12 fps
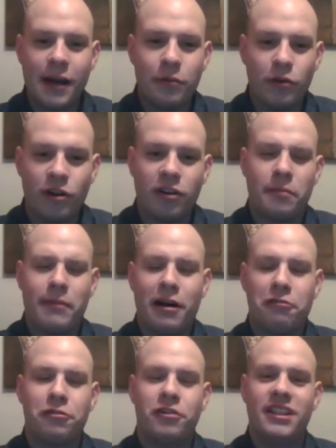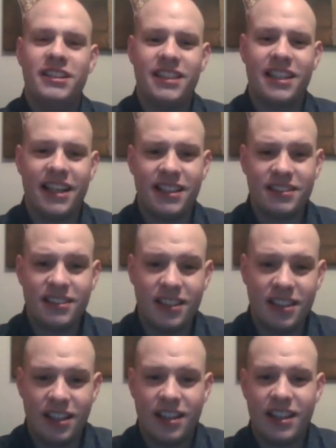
am not the mouth for these ears.